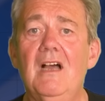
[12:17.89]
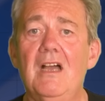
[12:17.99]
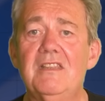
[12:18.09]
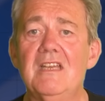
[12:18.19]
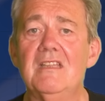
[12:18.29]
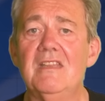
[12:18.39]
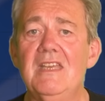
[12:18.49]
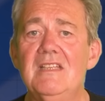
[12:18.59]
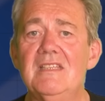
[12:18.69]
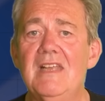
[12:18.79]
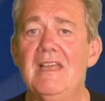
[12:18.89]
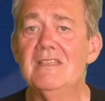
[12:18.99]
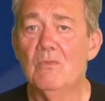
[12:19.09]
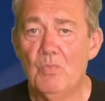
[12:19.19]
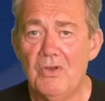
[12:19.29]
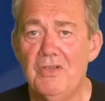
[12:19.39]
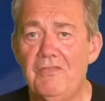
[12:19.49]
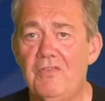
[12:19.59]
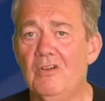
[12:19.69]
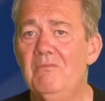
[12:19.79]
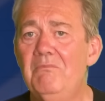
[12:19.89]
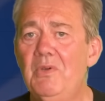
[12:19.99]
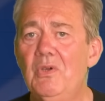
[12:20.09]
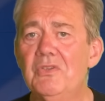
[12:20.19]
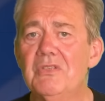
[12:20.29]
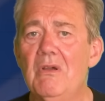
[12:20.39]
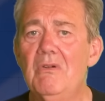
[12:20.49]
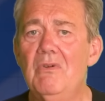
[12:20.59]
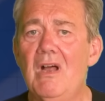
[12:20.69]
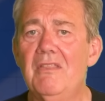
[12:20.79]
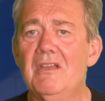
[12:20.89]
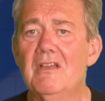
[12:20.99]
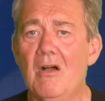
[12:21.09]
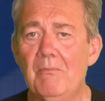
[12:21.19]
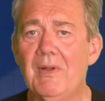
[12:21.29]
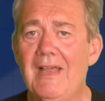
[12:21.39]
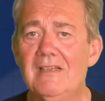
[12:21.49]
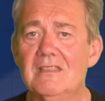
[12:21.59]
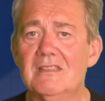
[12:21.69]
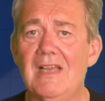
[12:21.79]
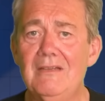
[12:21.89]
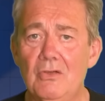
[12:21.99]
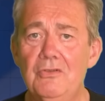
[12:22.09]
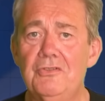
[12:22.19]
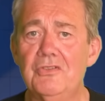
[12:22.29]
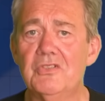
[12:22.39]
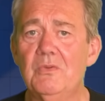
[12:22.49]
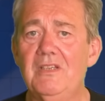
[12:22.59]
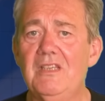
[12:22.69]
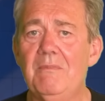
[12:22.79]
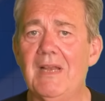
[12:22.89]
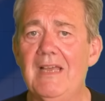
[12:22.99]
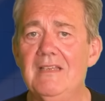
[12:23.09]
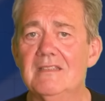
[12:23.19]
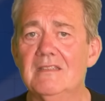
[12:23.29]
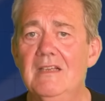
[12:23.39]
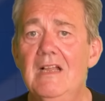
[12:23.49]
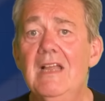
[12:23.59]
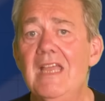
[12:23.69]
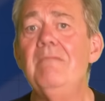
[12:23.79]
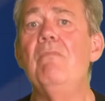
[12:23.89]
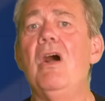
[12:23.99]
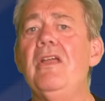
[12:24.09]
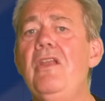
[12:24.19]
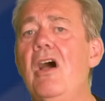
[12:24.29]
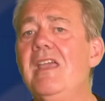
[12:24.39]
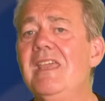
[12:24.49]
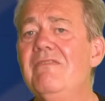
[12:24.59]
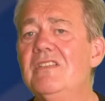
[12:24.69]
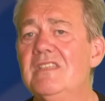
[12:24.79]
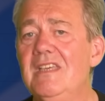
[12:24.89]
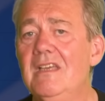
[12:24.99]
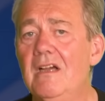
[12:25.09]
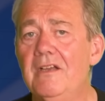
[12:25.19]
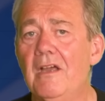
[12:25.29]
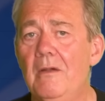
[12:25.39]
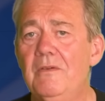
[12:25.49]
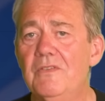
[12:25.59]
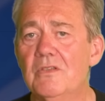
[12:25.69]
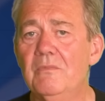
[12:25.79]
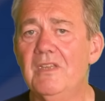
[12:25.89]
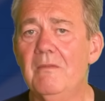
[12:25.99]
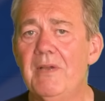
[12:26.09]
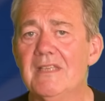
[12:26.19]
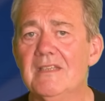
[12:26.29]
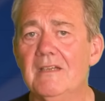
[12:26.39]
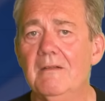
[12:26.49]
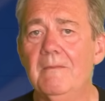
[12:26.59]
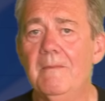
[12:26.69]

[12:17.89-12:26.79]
I think that the internet is a wonderful, but also a rather complex and untrustworthy place. In my naivety, I'd hoped for something better.